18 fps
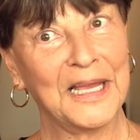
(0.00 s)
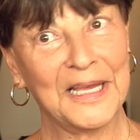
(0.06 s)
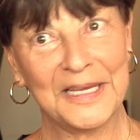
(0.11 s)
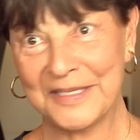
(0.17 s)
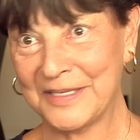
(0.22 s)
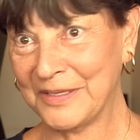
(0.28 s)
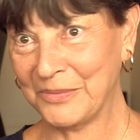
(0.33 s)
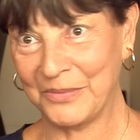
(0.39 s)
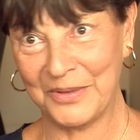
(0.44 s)
I
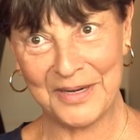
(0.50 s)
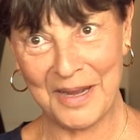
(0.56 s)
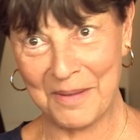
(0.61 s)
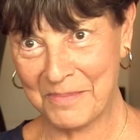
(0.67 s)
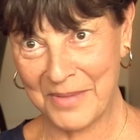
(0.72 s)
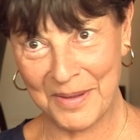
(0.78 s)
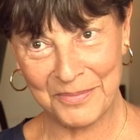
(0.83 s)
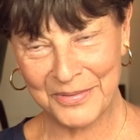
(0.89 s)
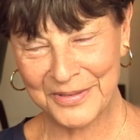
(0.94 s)
said, We're
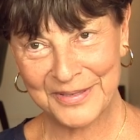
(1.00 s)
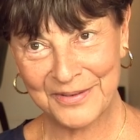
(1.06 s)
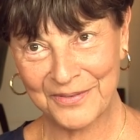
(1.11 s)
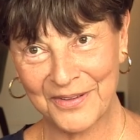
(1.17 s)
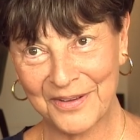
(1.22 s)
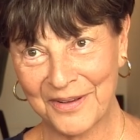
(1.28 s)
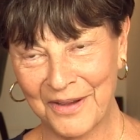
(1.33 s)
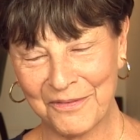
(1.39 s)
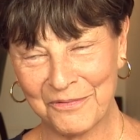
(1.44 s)
not members of
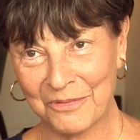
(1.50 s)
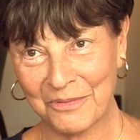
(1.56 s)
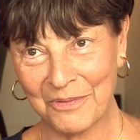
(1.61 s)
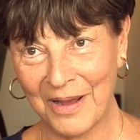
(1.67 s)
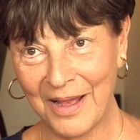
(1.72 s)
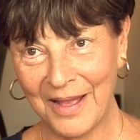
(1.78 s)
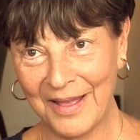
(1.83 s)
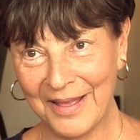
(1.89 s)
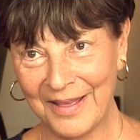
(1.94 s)
the
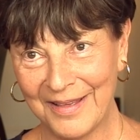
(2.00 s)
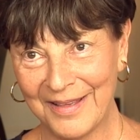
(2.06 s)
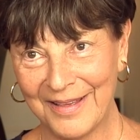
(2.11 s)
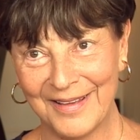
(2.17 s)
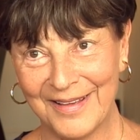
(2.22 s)
chavura,